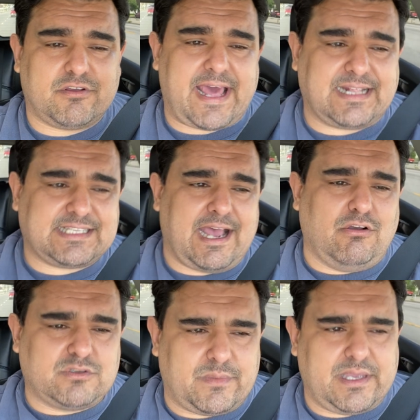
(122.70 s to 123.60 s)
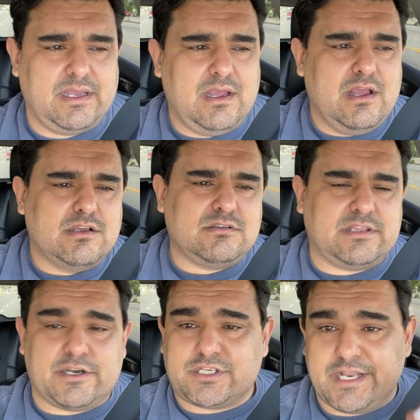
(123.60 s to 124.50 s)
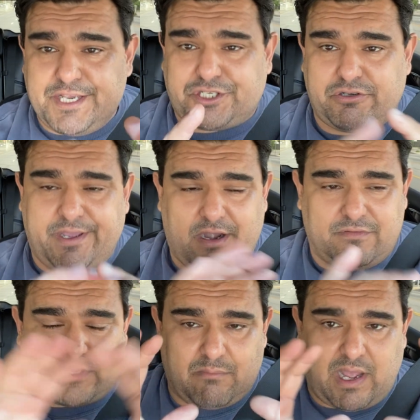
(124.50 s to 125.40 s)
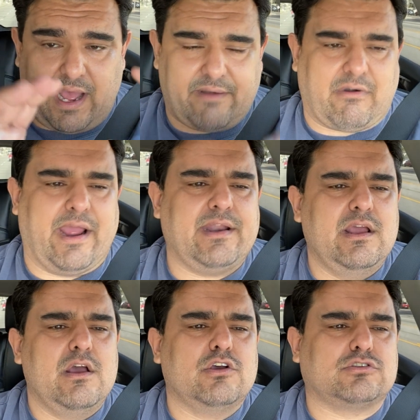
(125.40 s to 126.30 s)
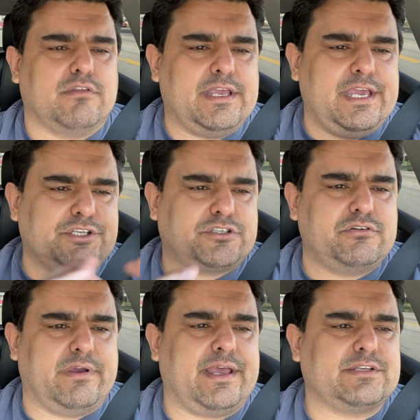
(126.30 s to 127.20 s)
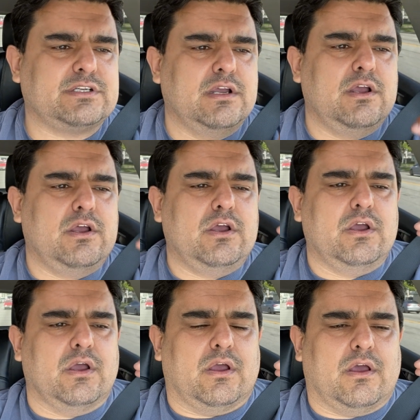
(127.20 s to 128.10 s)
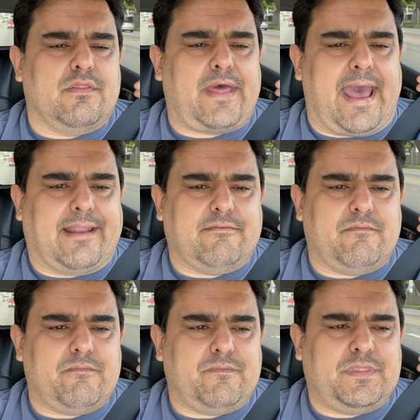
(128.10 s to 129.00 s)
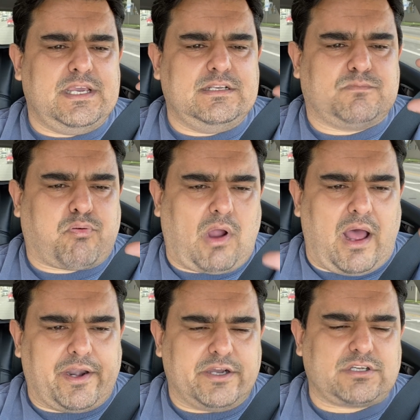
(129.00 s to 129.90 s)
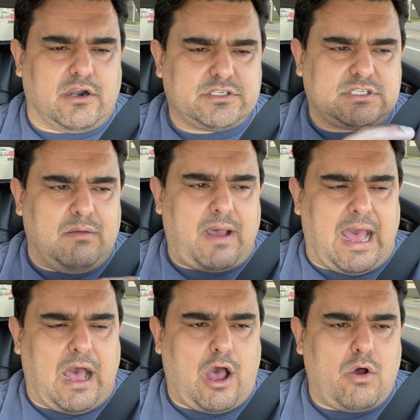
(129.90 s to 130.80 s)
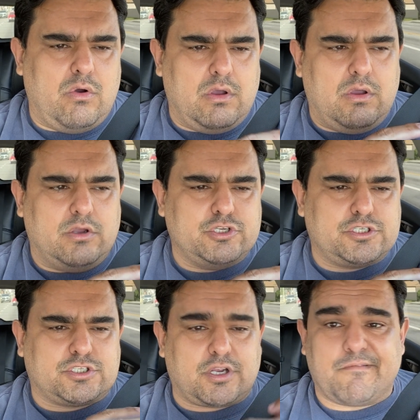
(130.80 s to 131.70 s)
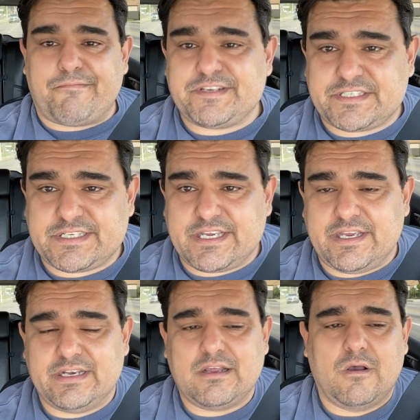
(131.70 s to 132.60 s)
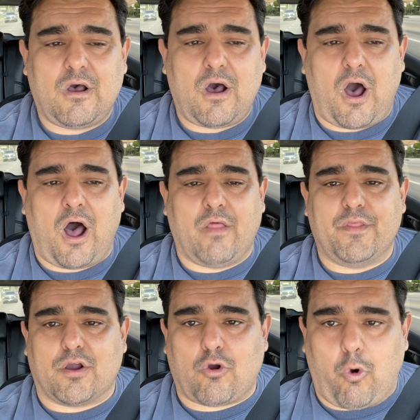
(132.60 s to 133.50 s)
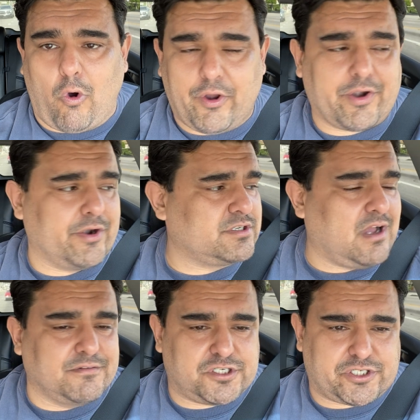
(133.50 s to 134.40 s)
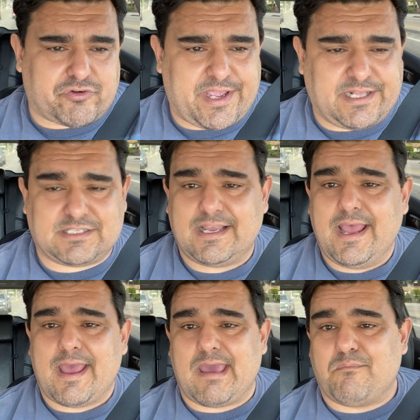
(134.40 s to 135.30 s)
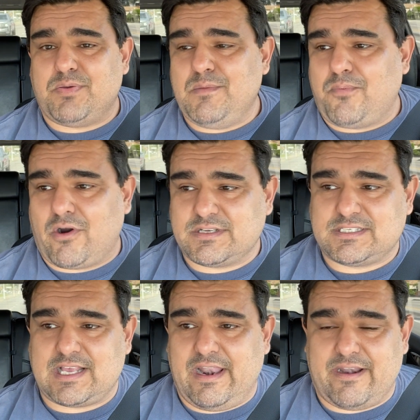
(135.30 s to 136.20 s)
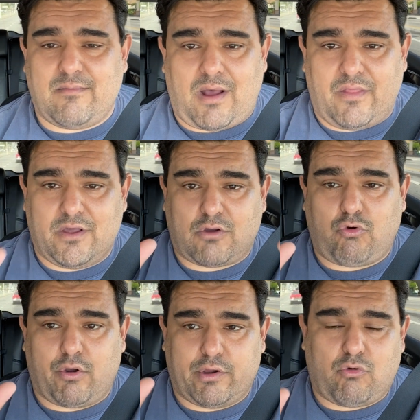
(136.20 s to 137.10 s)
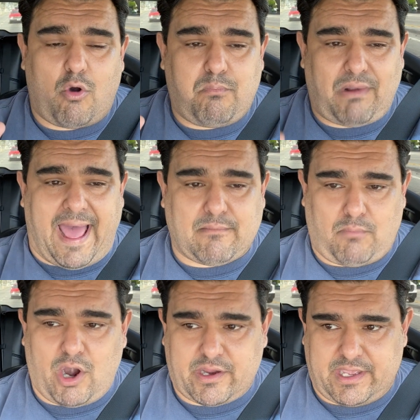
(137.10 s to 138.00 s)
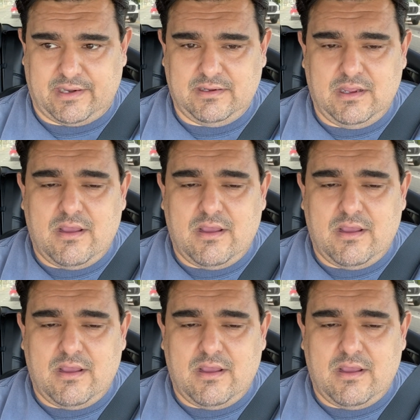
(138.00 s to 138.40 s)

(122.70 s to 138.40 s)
So that tells me there's an issue here of some kind, right? So the issue is that these products are somehow surfacing on the corners of streets, and people are selling them on the quote-unquote black market.